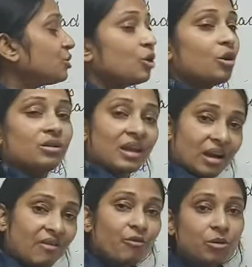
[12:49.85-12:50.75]
So, there
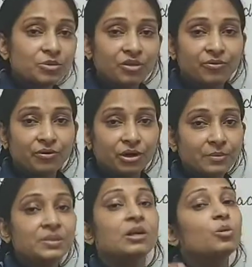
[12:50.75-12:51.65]
are forms of
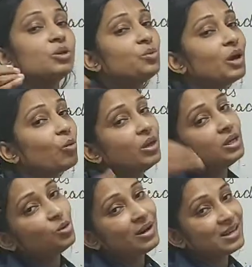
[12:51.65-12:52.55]
verbs which we are going
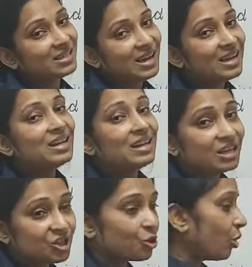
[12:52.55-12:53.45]
to understand
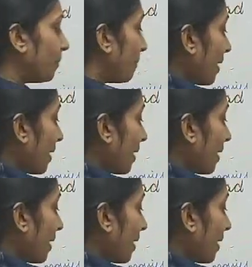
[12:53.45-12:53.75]
later on.